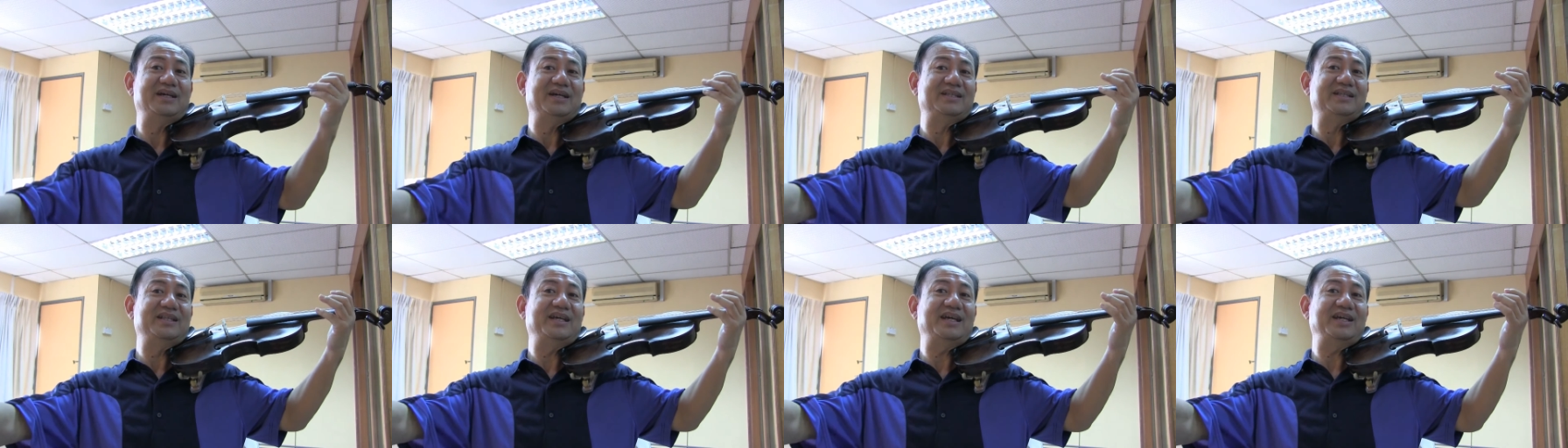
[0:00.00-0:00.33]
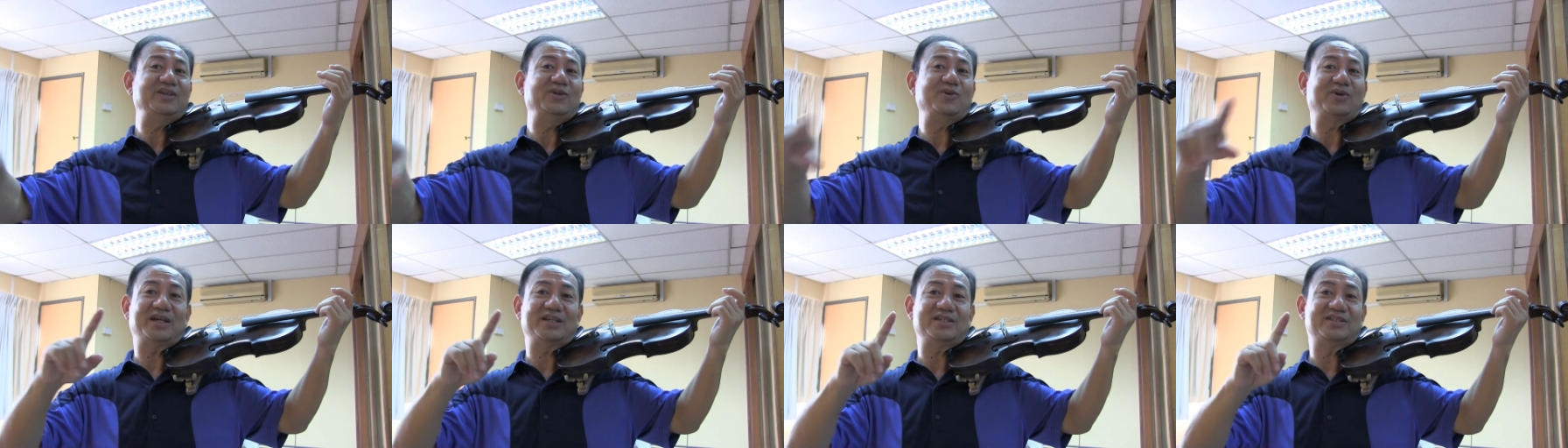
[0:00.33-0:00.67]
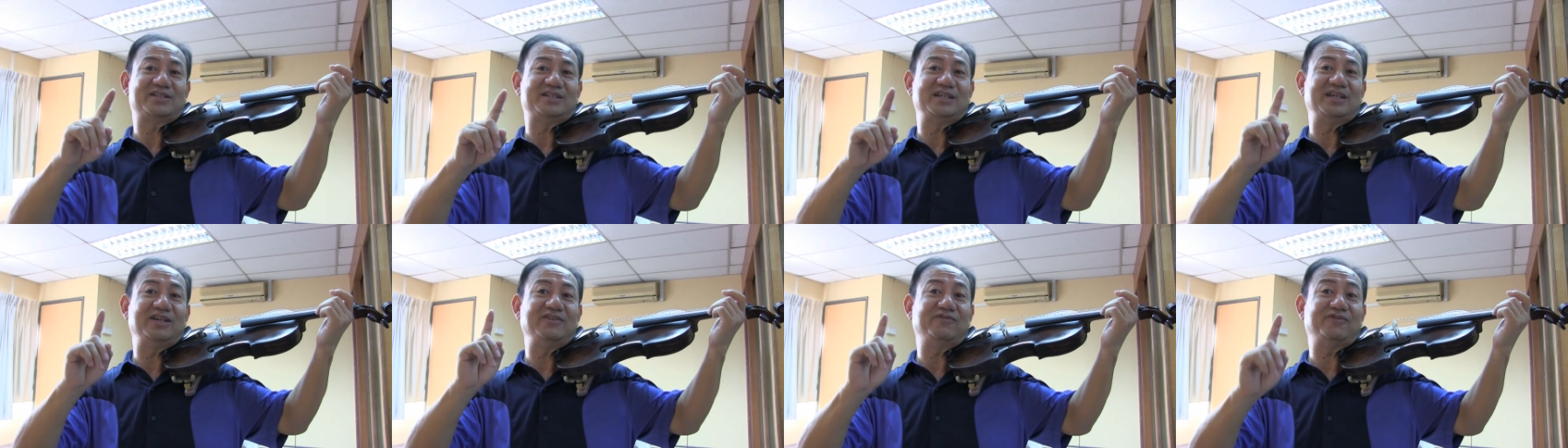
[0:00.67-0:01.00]
then you can
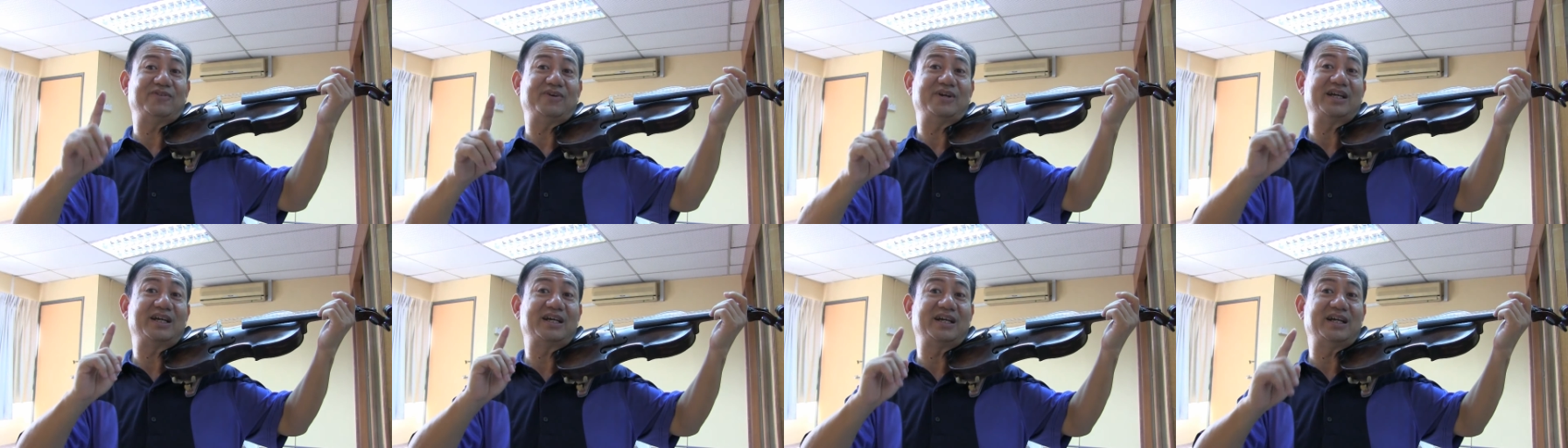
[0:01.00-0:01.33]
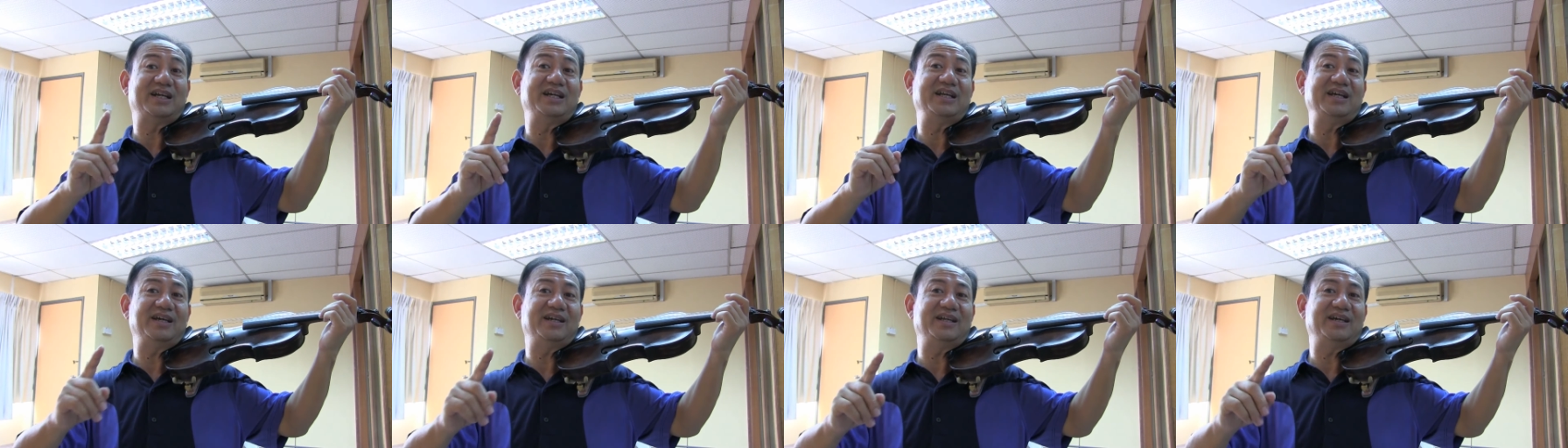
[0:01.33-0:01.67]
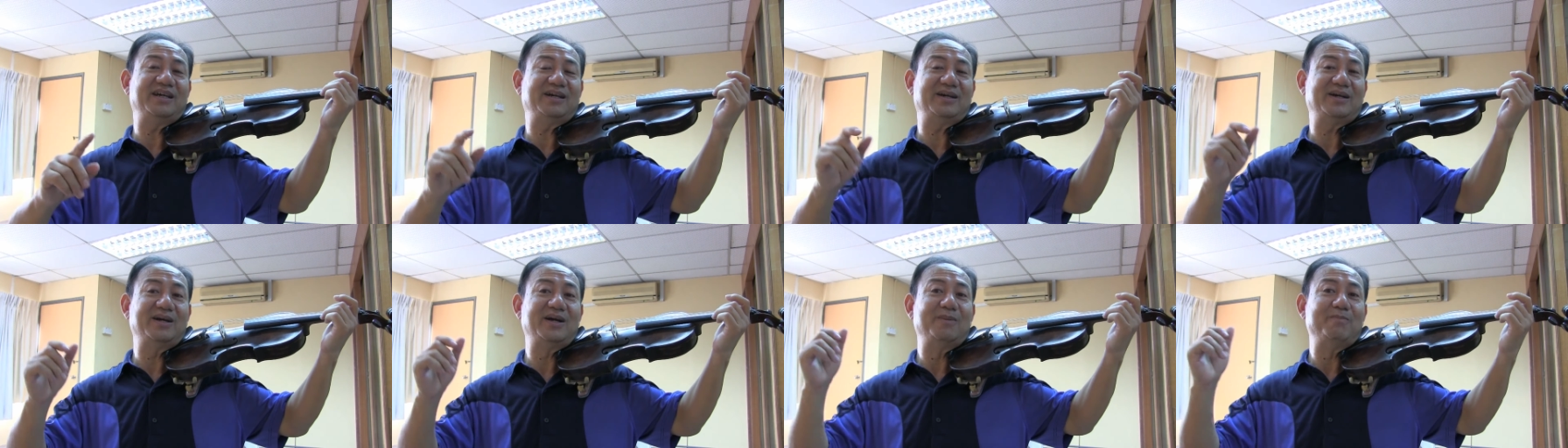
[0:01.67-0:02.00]
see very
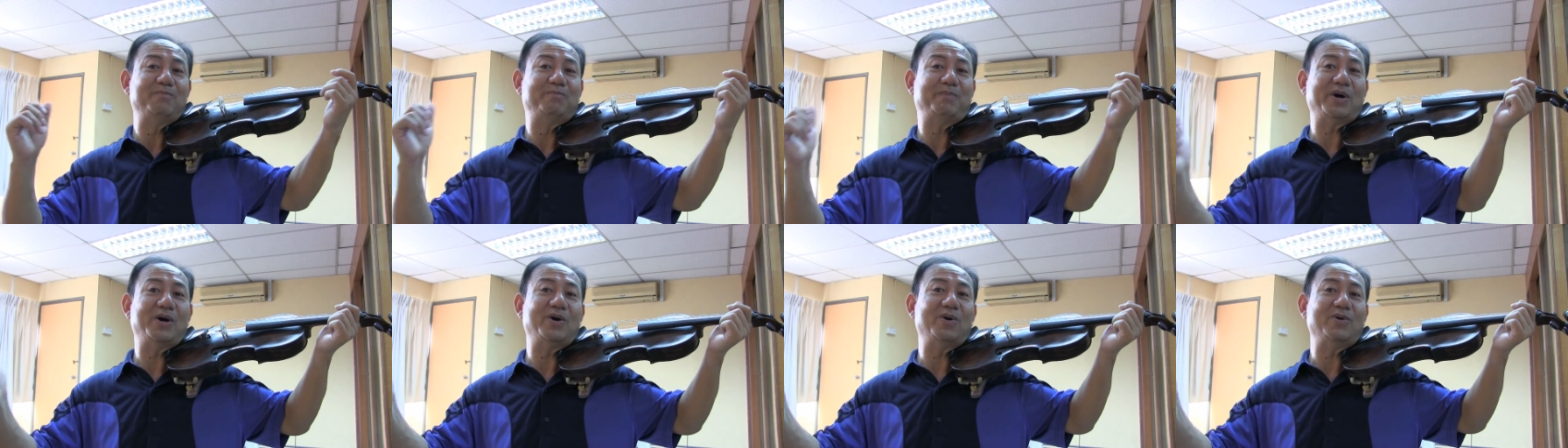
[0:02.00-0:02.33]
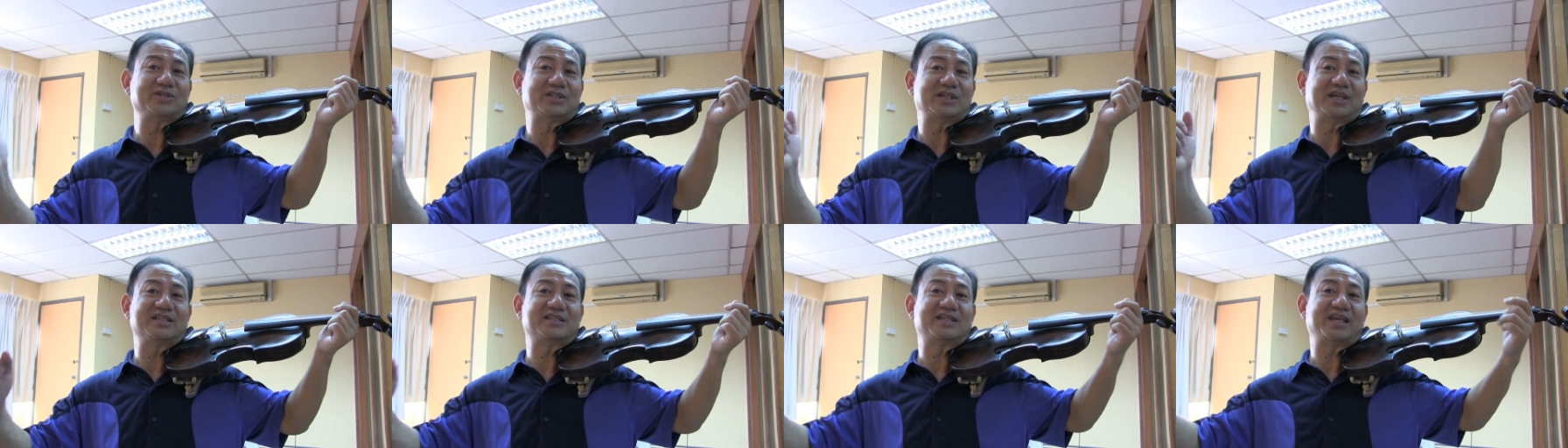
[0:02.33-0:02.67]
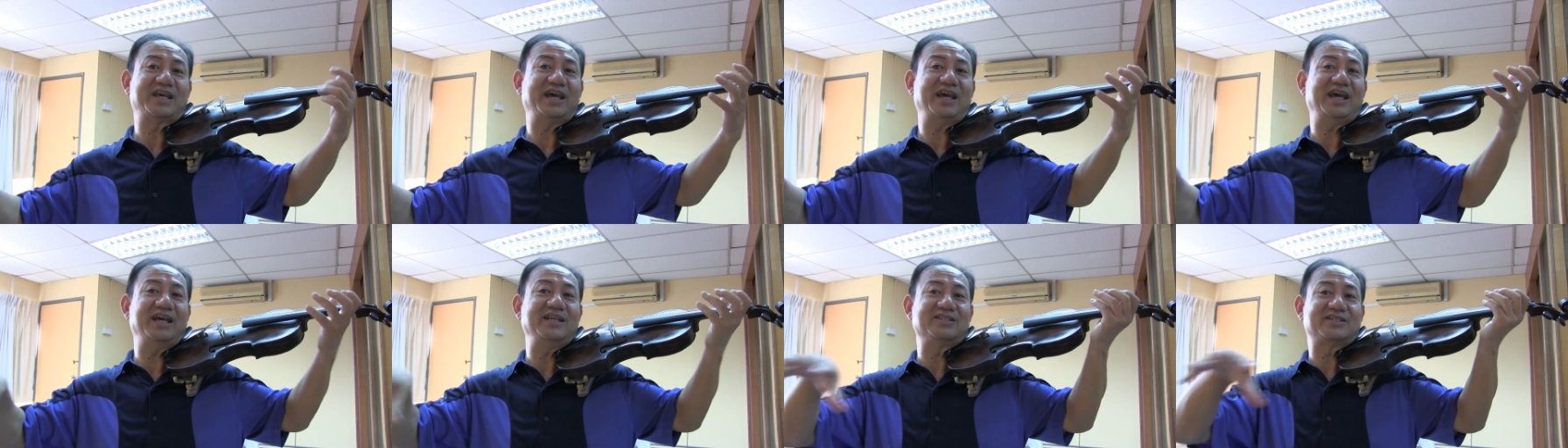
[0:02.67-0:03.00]
clearly both his
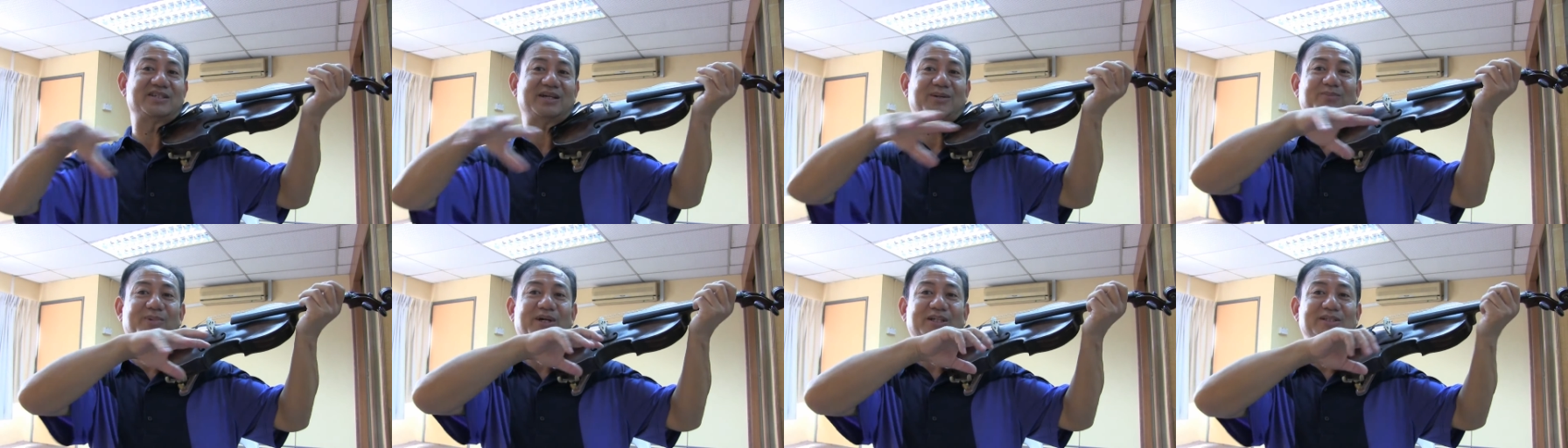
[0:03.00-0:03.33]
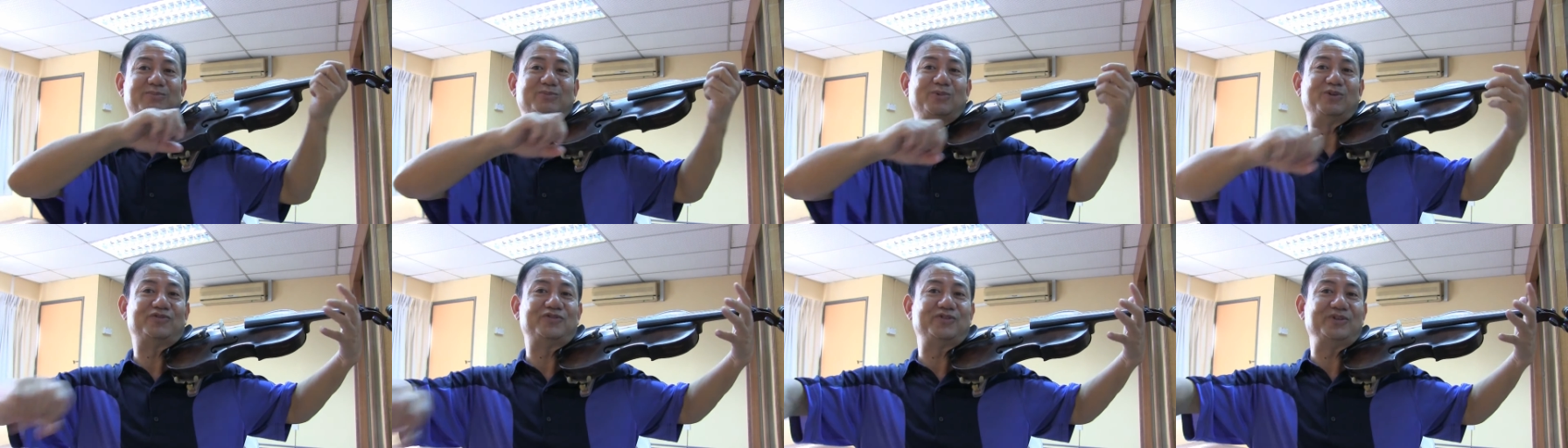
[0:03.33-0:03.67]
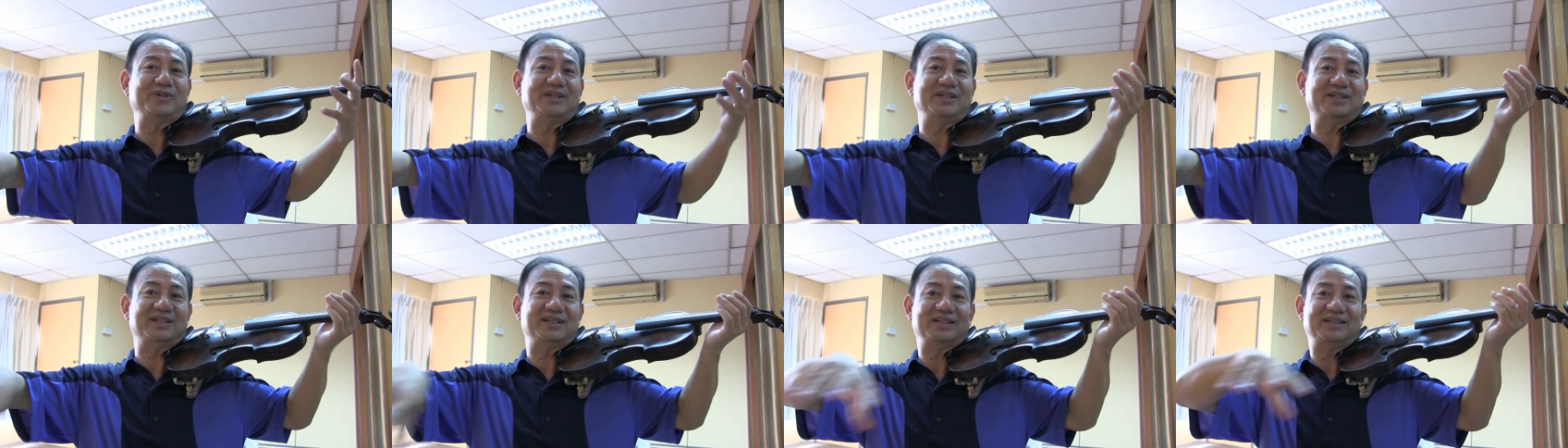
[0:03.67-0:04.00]
hands are much more
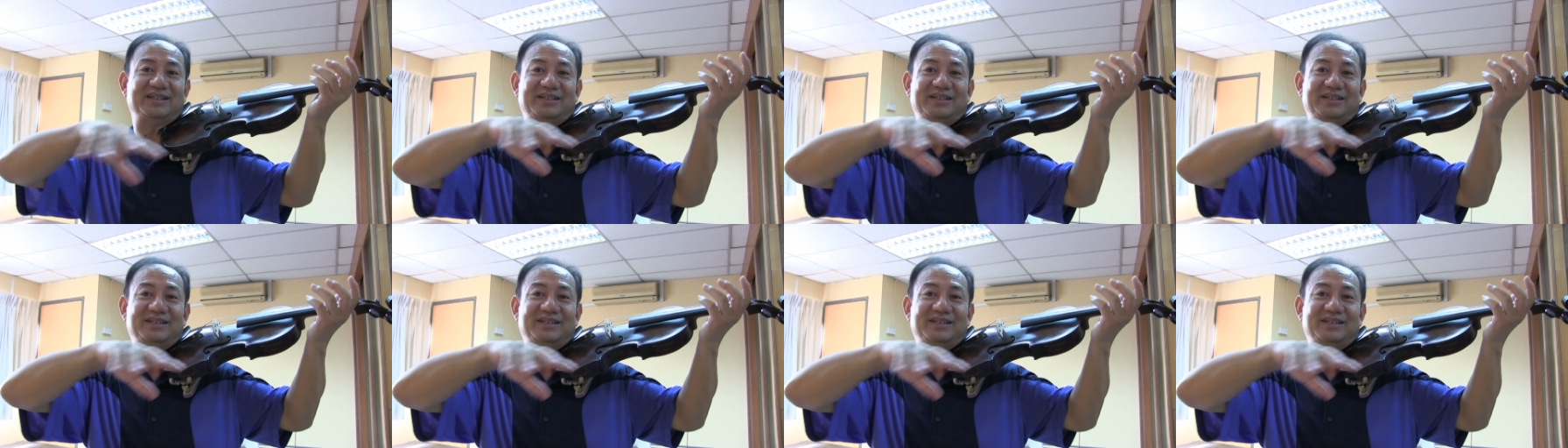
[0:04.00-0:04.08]
free.